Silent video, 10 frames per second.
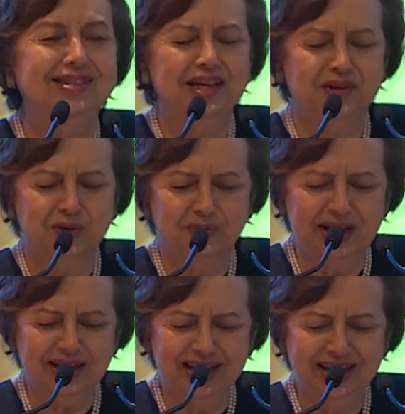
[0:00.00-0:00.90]
central
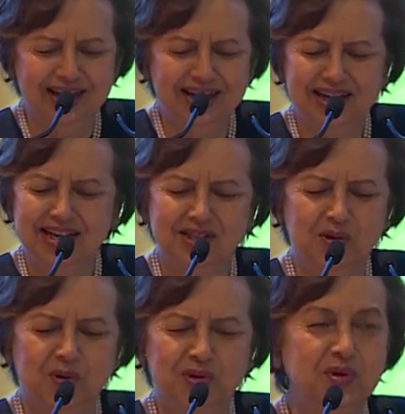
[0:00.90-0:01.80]
banking is
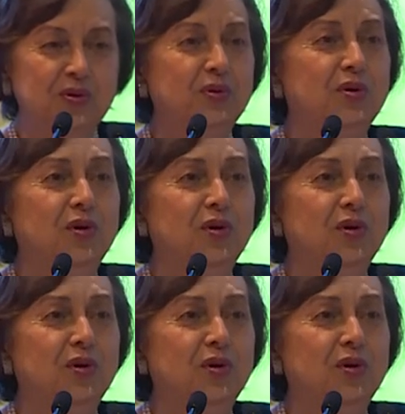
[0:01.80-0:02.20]
also